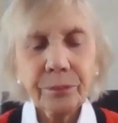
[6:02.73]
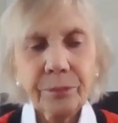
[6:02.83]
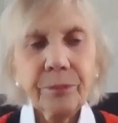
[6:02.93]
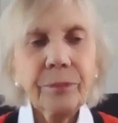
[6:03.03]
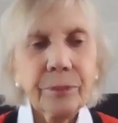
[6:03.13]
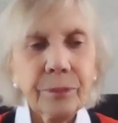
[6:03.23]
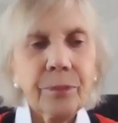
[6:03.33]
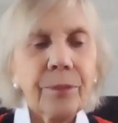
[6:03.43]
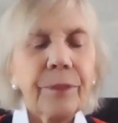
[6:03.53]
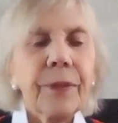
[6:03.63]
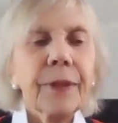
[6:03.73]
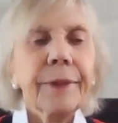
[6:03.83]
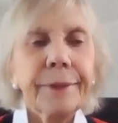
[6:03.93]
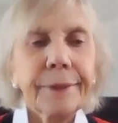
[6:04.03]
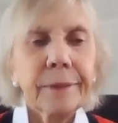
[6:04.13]

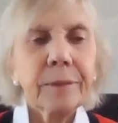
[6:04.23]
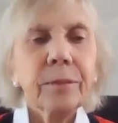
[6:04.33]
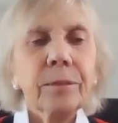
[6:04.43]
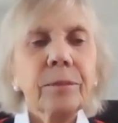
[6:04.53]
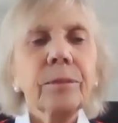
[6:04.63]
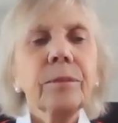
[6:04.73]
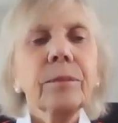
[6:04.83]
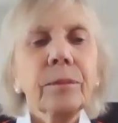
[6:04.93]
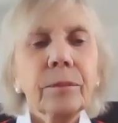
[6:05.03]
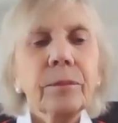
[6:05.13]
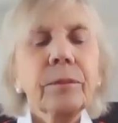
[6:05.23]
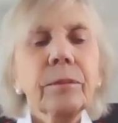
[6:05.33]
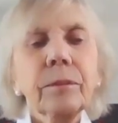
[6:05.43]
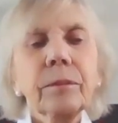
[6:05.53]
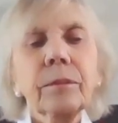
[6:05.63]

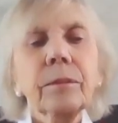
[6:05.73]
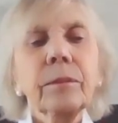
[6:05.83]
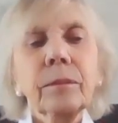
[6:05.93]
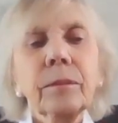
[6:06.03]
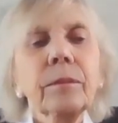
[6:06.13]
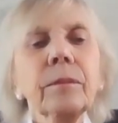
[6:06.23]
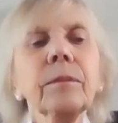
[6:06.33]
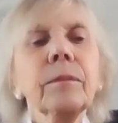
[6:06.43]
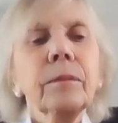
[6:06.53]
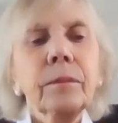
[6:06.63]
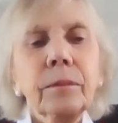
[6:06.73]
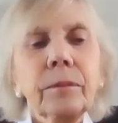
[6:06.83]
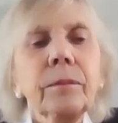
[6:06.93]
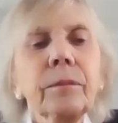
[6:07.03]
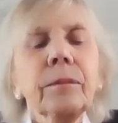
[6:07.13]

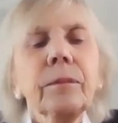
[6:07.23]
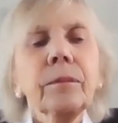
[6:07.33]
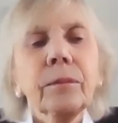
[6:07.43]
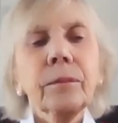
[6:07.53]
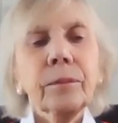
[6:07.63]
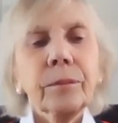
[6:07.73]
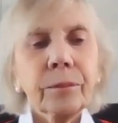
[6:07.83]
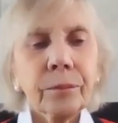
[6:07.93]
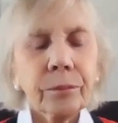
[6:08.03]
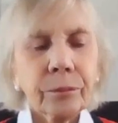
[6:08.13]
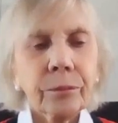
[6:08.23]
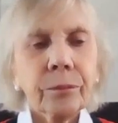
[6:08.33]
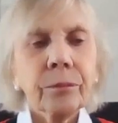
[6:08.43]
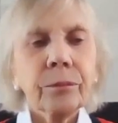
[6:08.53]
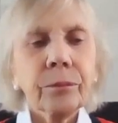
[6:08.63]

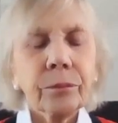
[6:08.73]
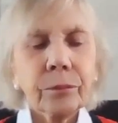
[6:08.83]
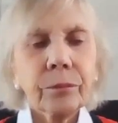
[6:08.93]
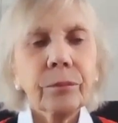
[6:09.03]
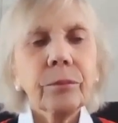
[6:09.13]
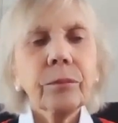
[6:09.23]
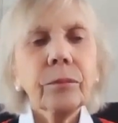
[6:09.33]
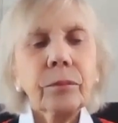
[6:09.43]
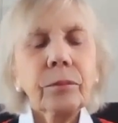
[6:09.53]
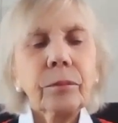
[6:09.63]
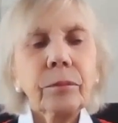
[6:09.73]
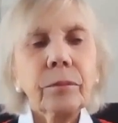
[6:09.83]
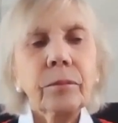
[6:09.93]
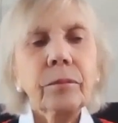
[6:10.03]
This person isn't speaking.